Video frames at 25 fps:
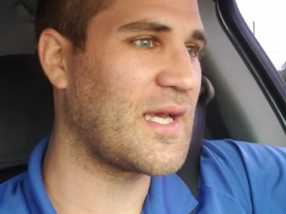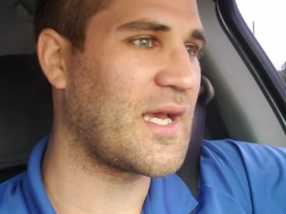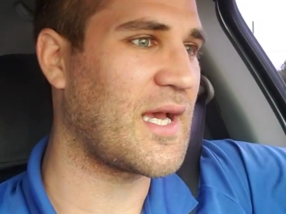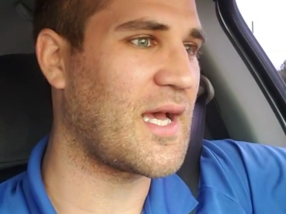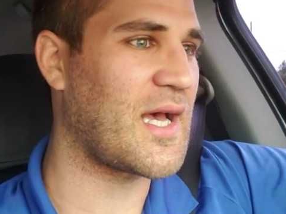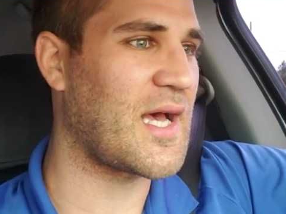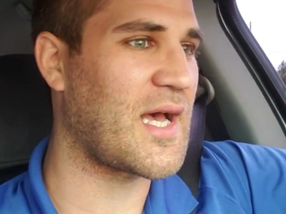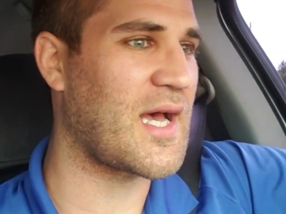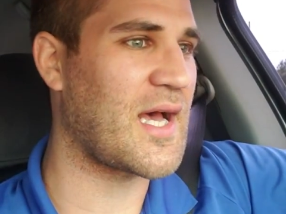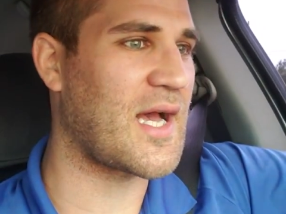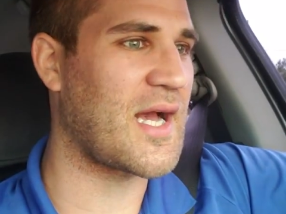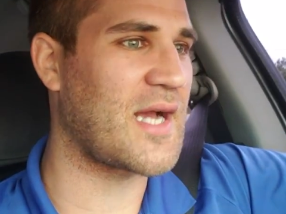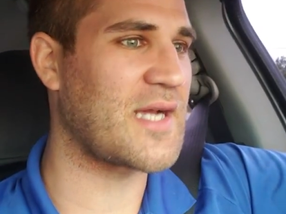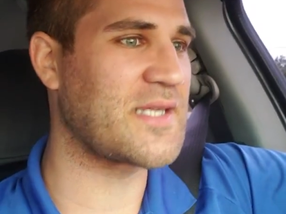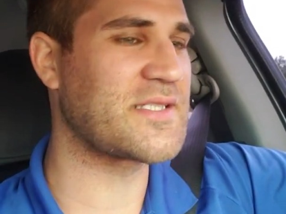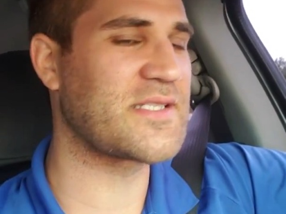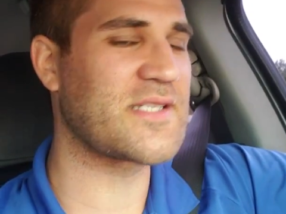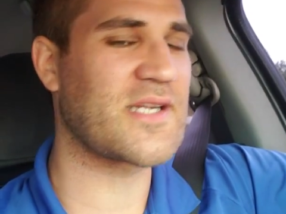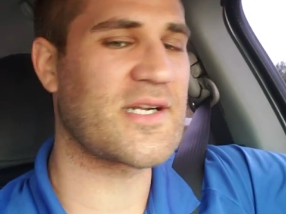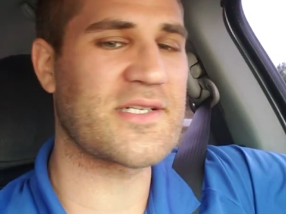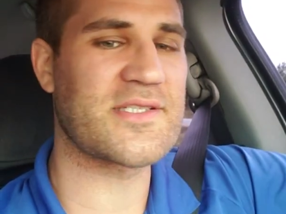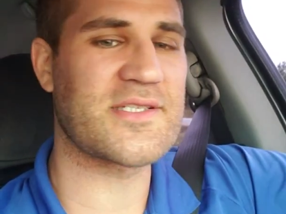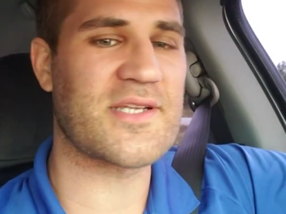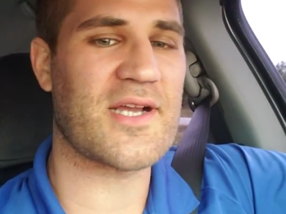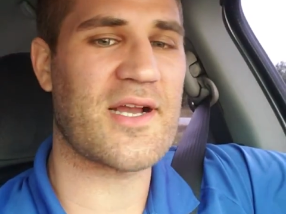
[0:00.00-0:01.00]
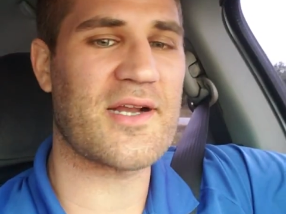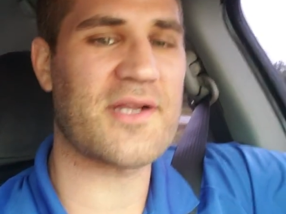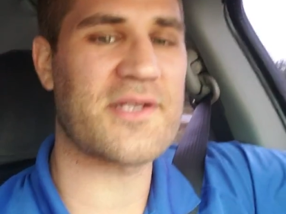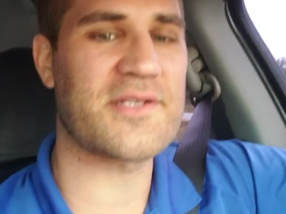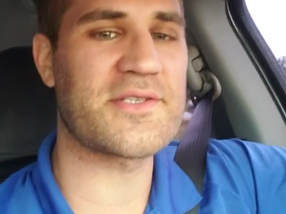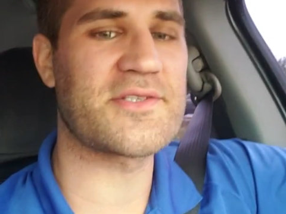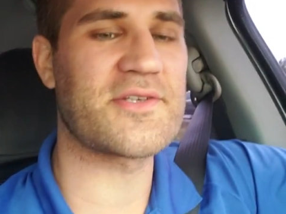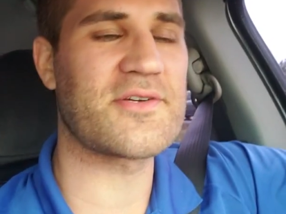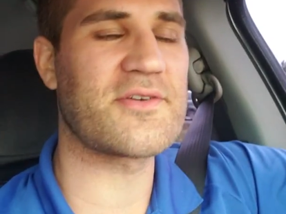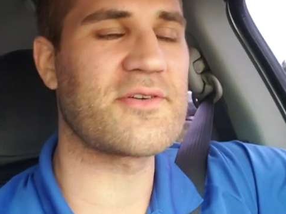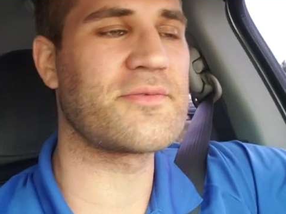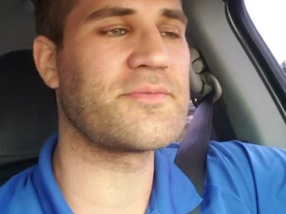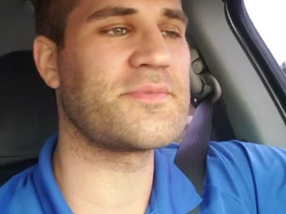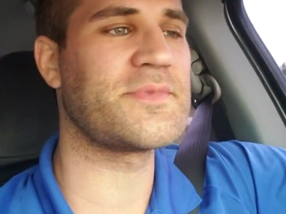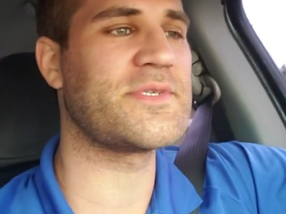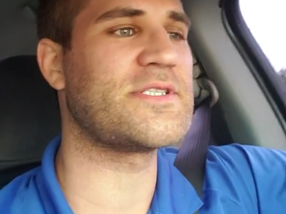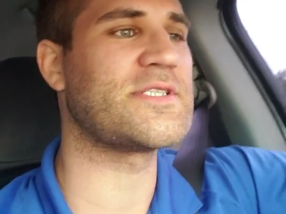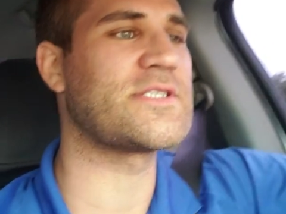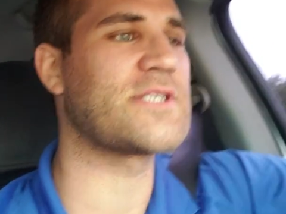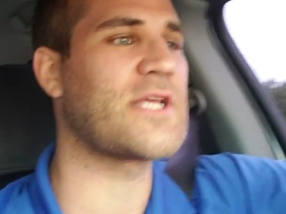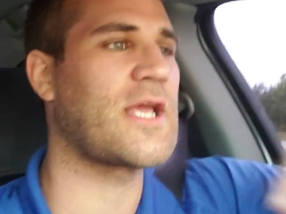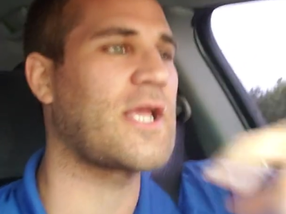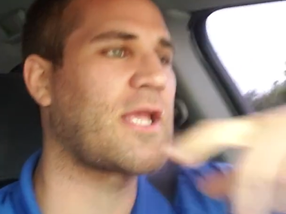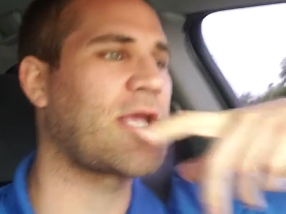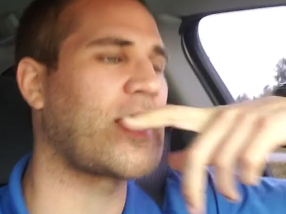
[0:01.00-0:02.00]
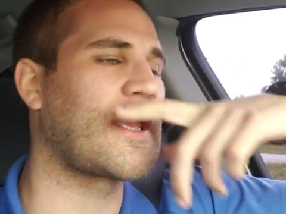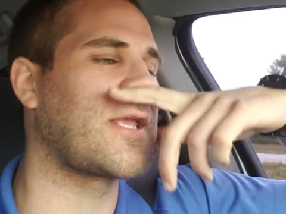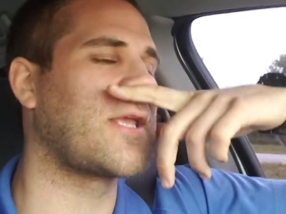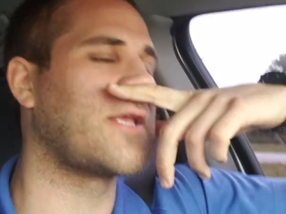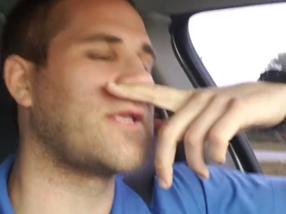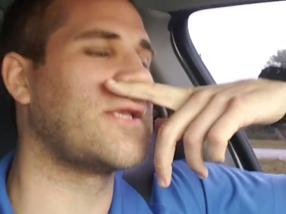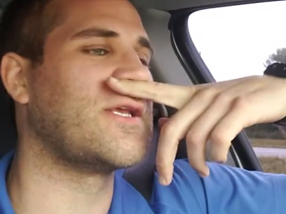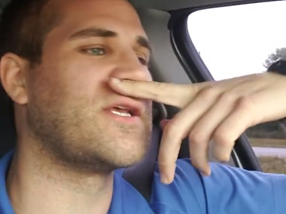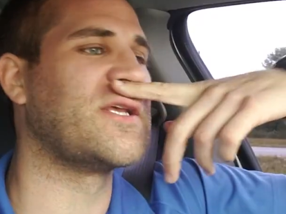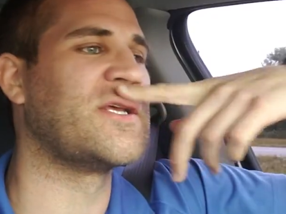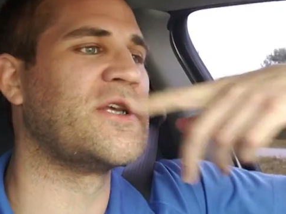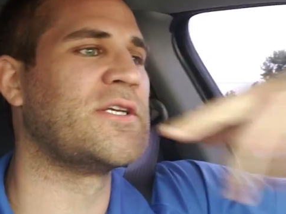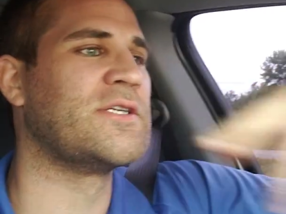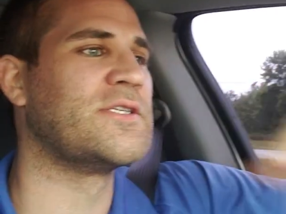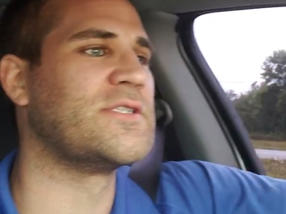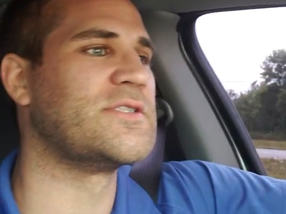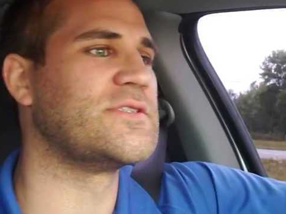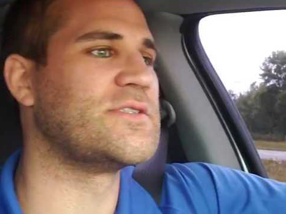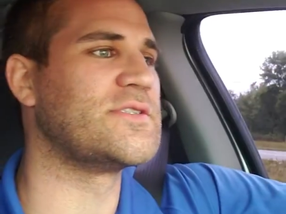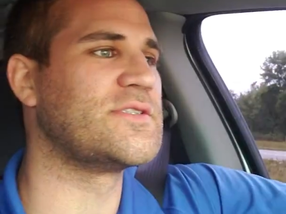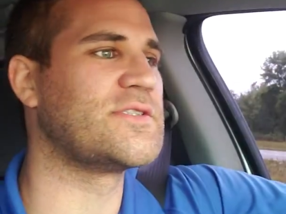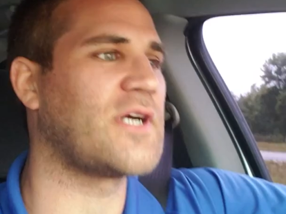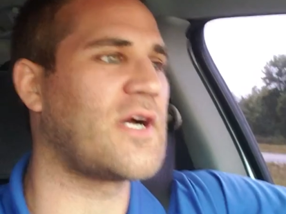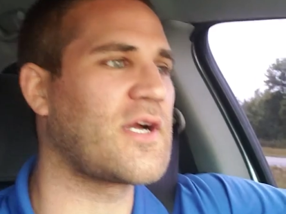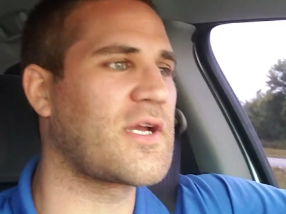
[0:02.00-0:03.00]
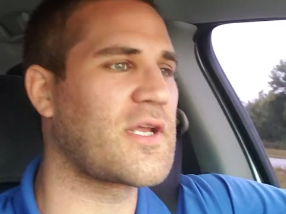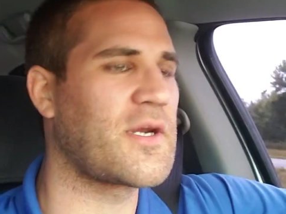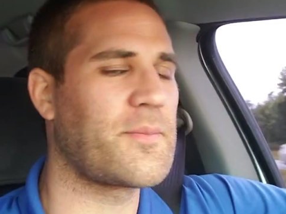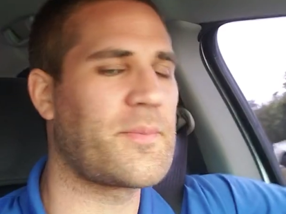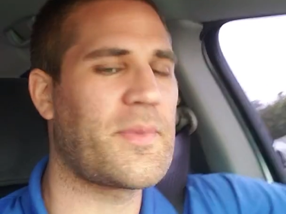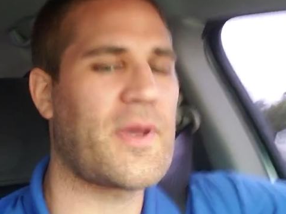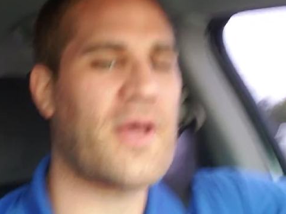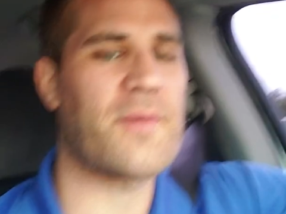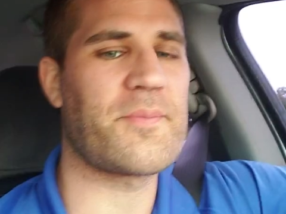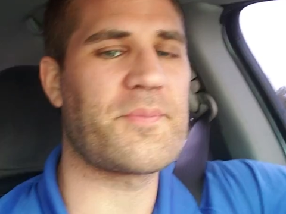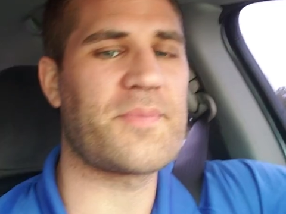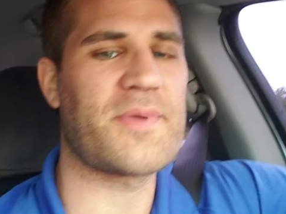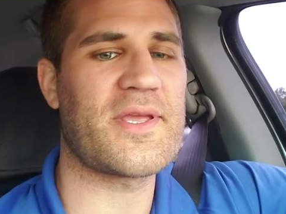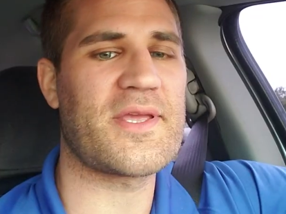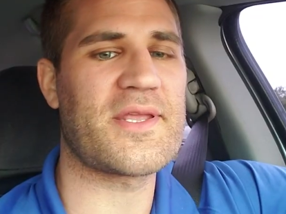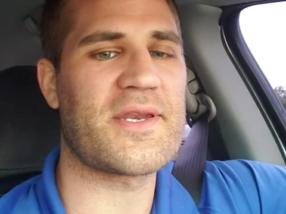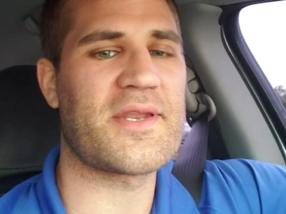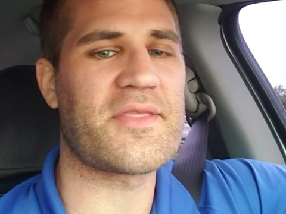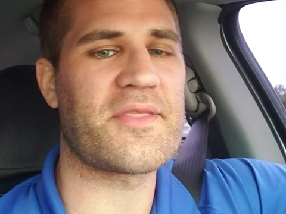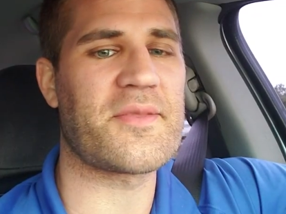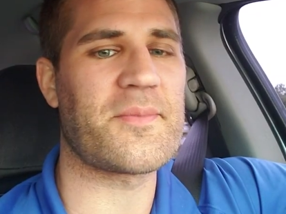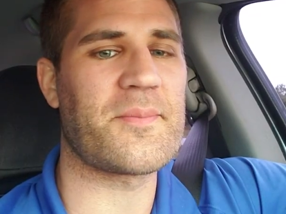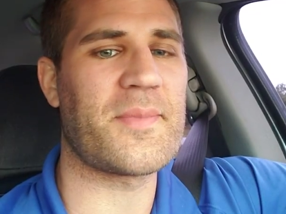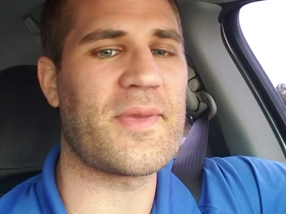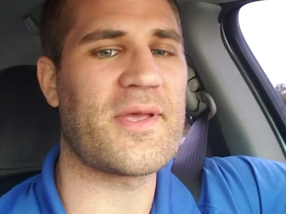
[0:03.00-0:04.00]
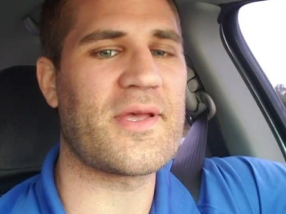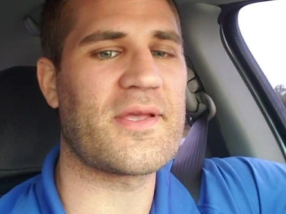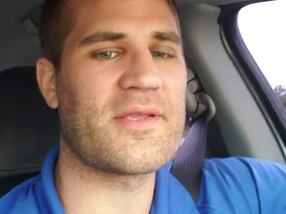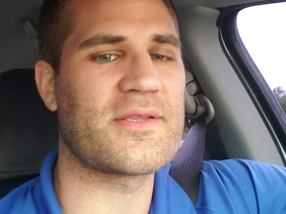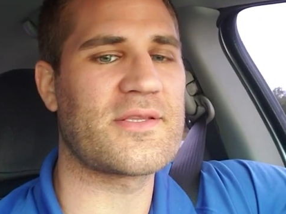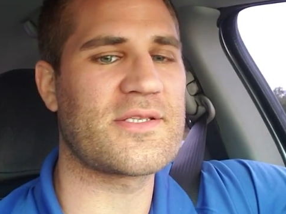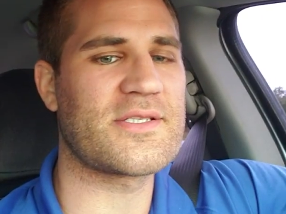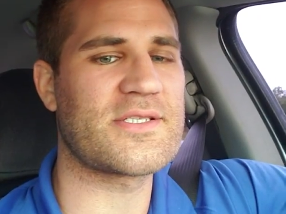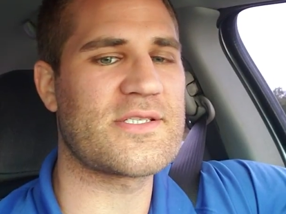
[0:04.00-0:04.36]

I start talking to him. He's like talking about being in the military.